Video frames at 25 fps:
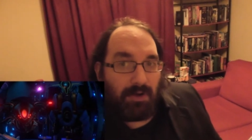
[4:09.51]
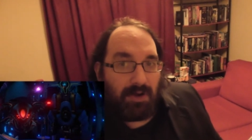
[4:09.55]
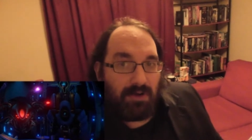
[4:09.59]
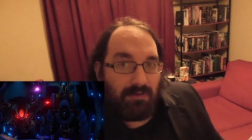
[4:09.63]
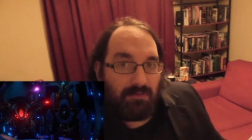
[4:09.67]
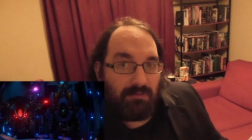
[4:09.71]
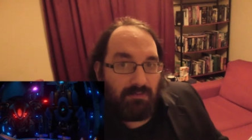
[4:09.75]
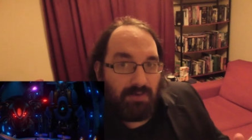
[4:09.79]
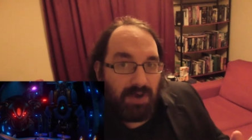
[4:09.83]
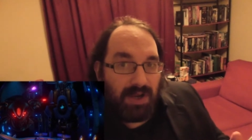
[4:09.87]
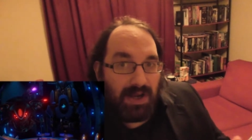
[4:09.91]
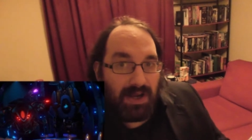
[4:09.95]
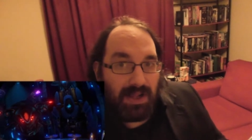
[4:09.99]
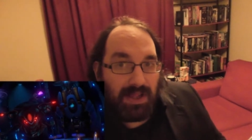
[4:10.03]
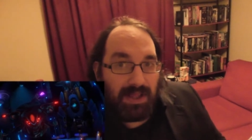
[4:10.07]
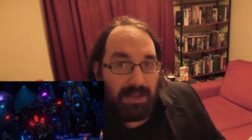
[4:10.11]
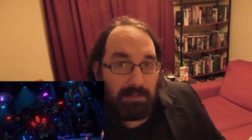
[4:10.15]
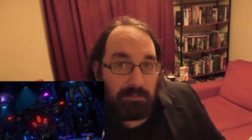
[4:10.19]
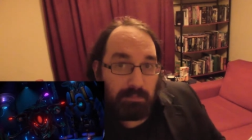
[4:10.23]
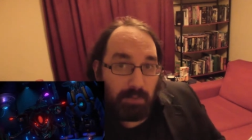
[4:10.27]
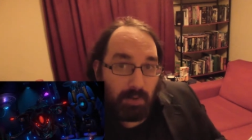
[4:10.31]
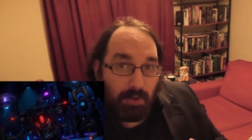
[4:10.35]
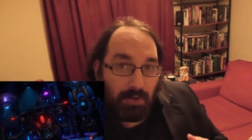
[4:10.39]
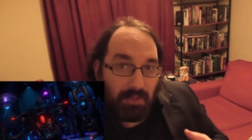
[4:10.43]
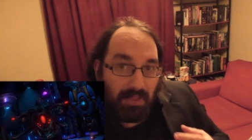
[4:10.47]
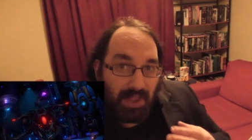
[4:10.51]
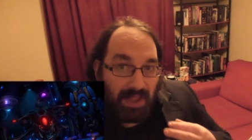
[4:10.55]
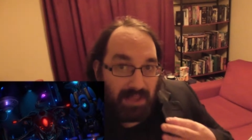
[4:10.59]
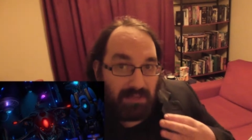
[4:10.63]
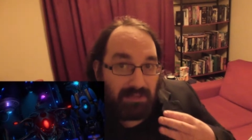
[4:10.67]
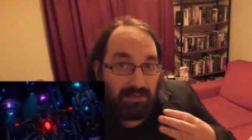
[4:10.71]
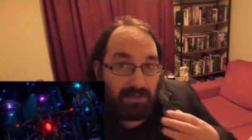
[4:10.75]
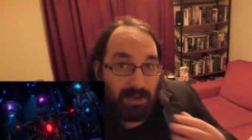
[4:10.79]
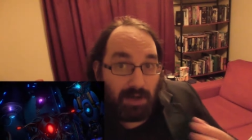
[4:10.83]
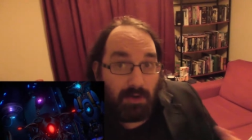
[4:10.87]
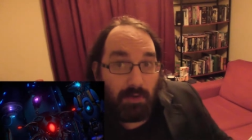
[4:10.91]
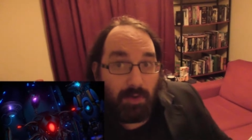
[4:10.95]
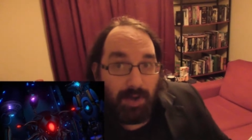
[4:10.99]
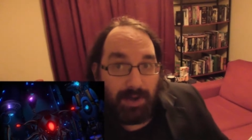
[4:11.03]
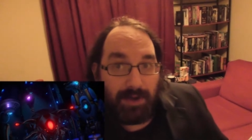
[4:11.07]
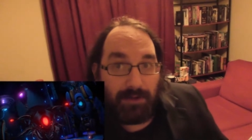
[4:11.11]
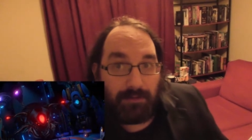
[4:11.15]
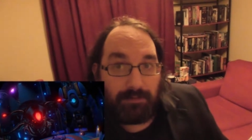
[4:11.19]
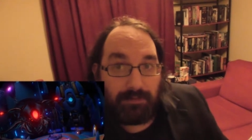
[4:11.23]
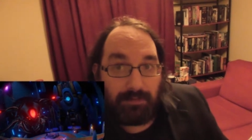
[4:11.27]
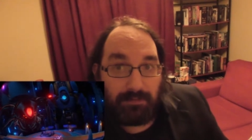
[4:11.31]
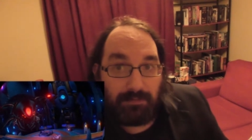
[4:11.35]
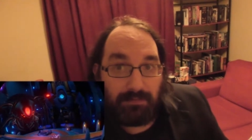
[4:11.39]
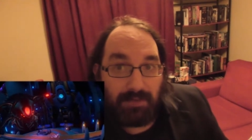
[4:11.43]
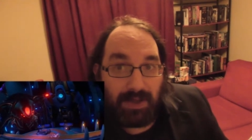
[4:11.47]
It really put that
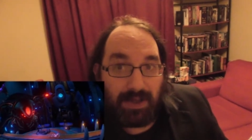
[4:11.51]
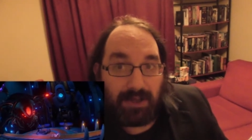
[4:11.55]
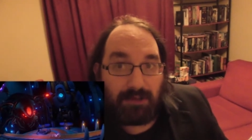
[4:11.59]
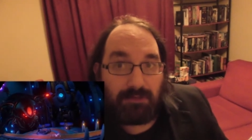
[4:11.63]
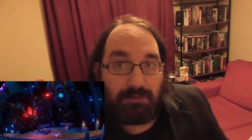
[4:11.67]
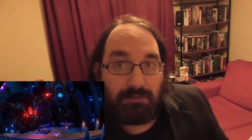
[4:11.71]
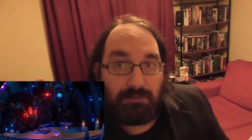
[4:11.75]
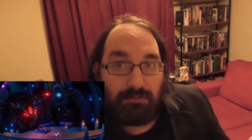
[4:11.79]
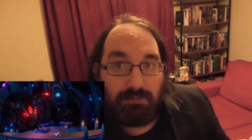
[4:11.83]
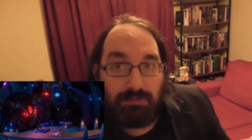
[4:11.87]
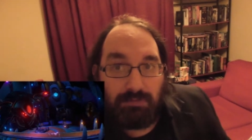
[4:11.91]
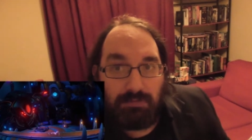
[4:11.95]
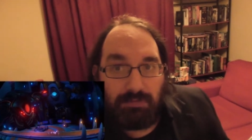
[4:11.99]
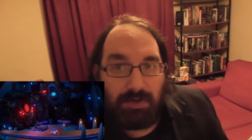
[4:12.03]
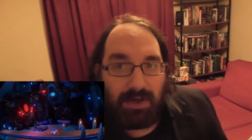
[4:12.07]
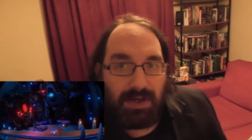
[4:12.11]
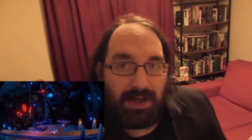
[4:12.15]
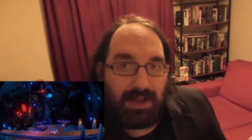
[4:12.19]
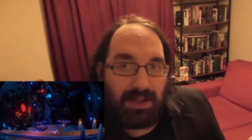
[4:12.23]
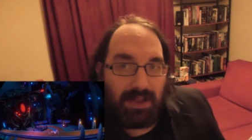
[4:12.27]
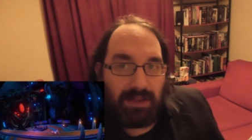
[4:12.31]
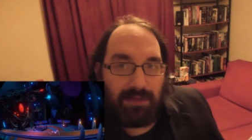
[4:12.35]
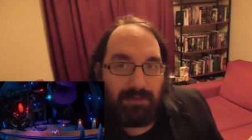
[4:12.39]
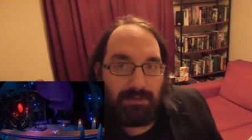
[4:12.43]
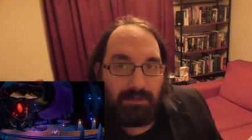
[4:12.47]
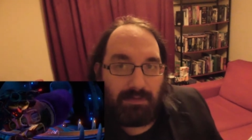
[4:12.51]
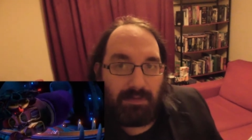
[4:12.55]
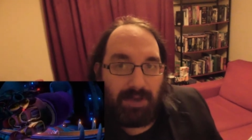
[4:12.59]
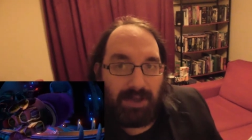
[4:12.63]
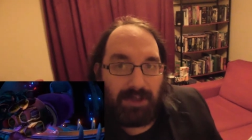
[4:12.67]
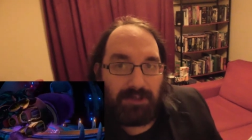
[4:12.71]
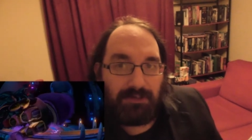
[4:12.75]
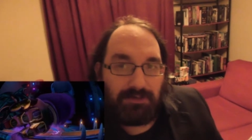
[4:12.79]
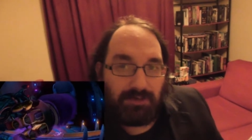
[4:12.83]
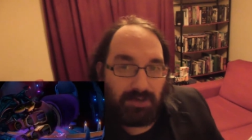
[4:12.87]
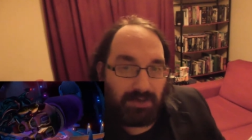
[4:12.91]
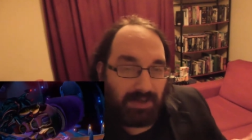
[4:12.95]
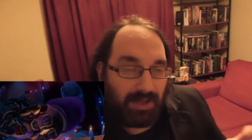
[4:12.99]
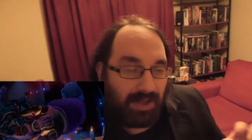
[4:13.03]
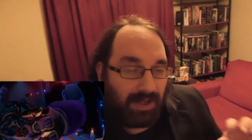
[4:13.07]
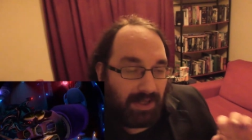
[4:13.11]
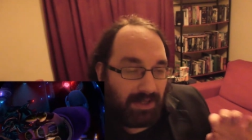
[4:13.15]
dollhouse effect really into action,